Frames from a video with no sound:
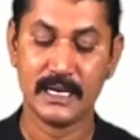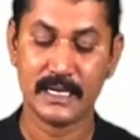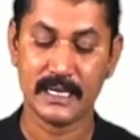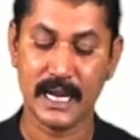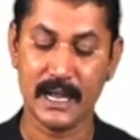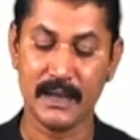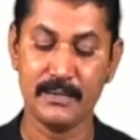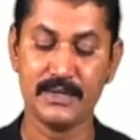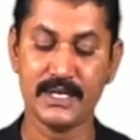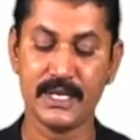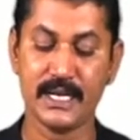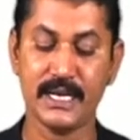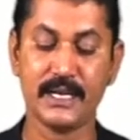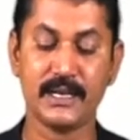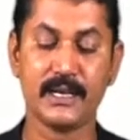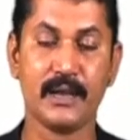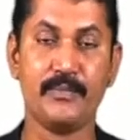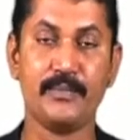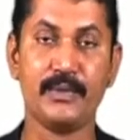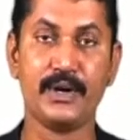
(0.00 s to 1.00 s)
Time
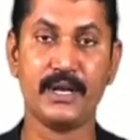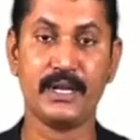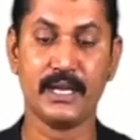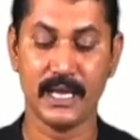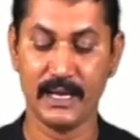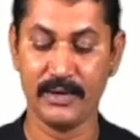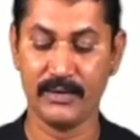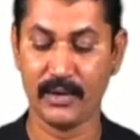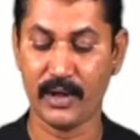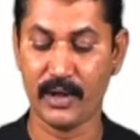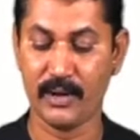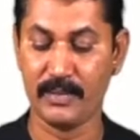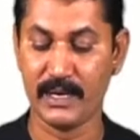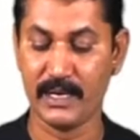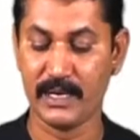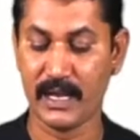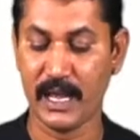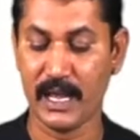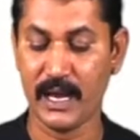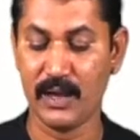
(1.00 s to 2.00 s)
sharing computing
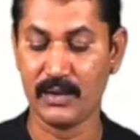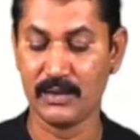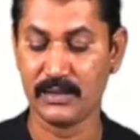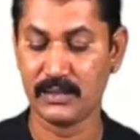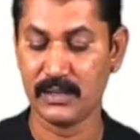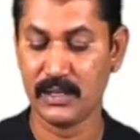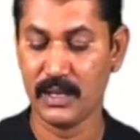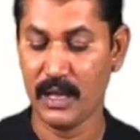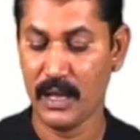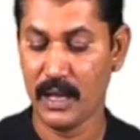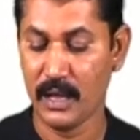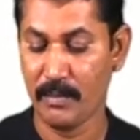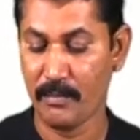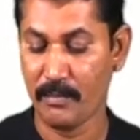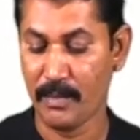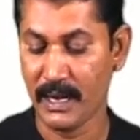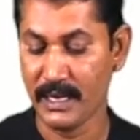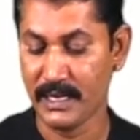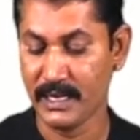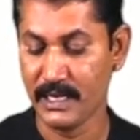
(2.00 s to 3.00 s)
environment allows
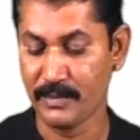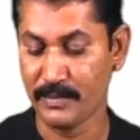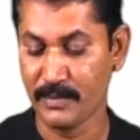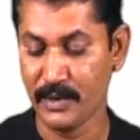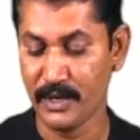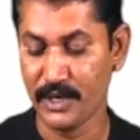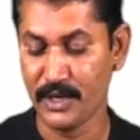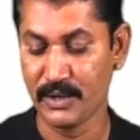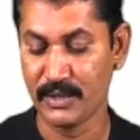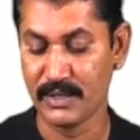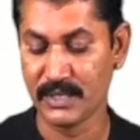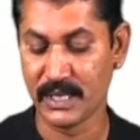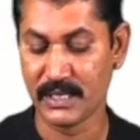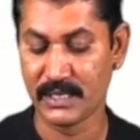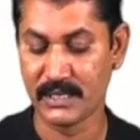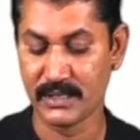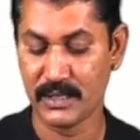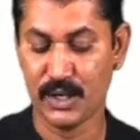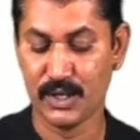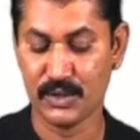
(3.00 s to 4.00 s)
multiple
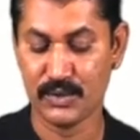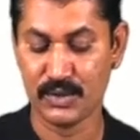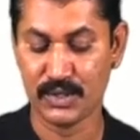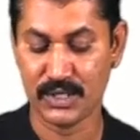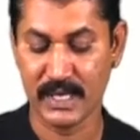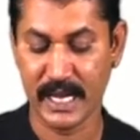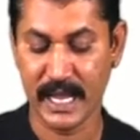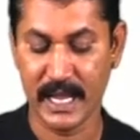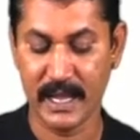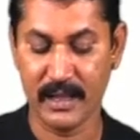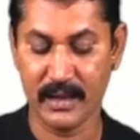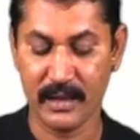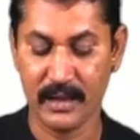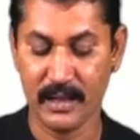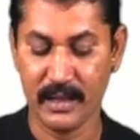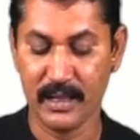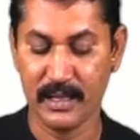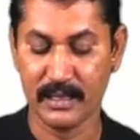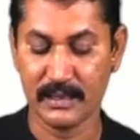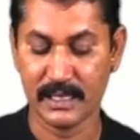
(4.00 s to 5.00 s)
users to
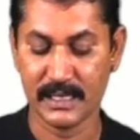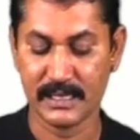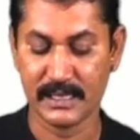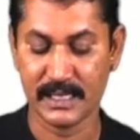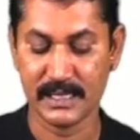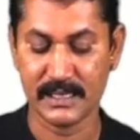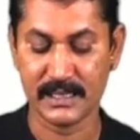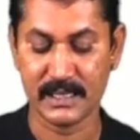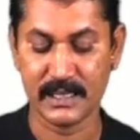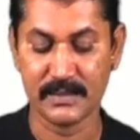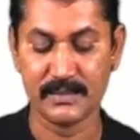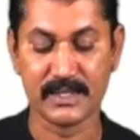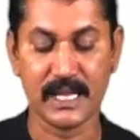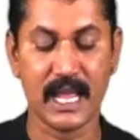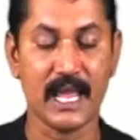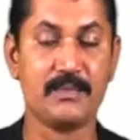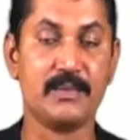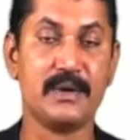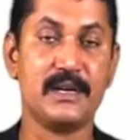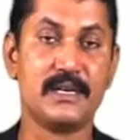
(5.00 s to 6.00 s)
share the system
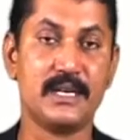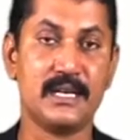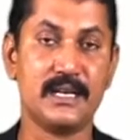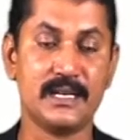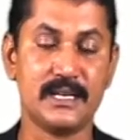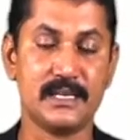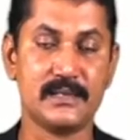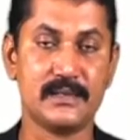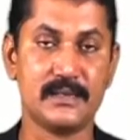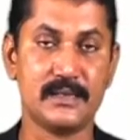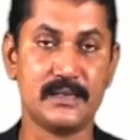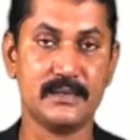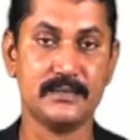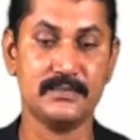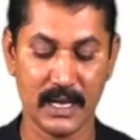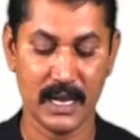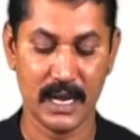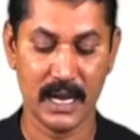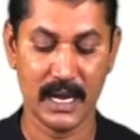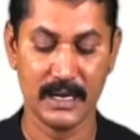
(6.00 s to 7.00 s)
simultaneously,
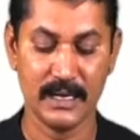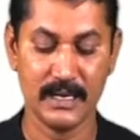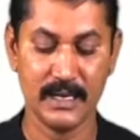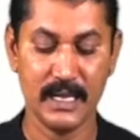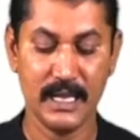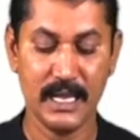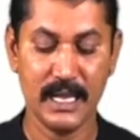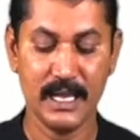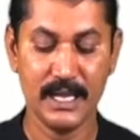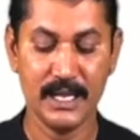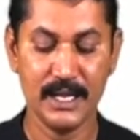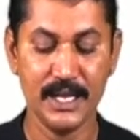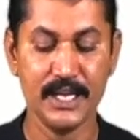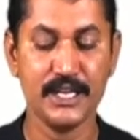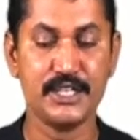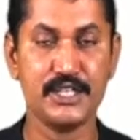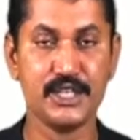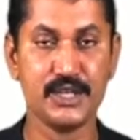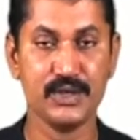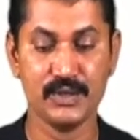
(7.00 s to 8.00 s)
and
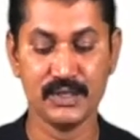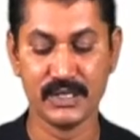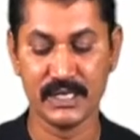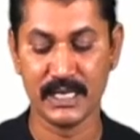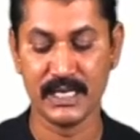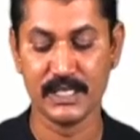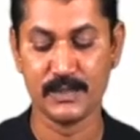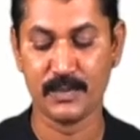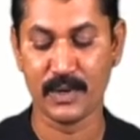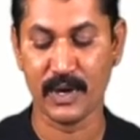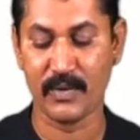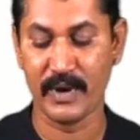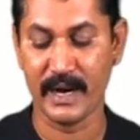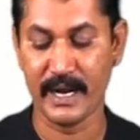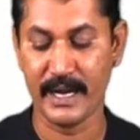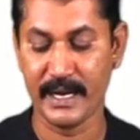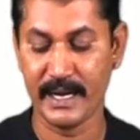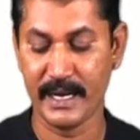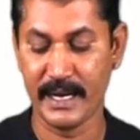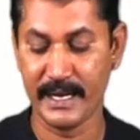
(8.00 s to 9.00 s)
each user is
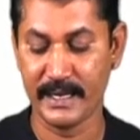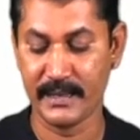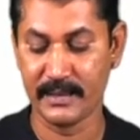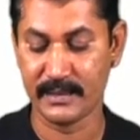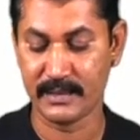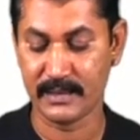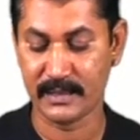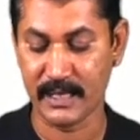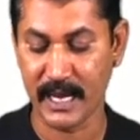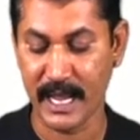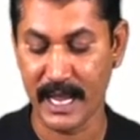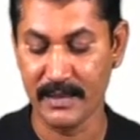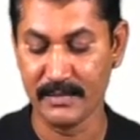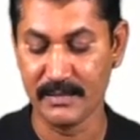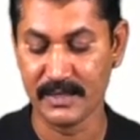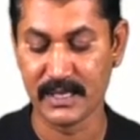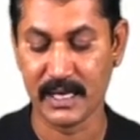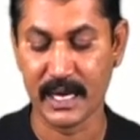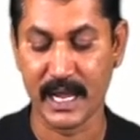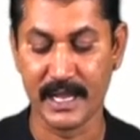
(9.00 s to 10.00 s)
provided a time
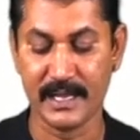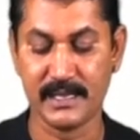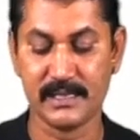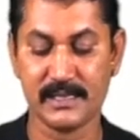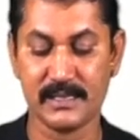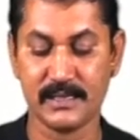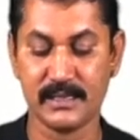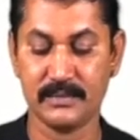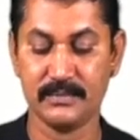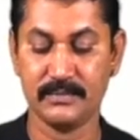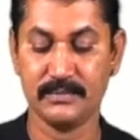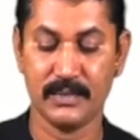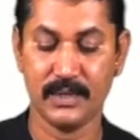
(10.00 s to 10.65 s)
slice.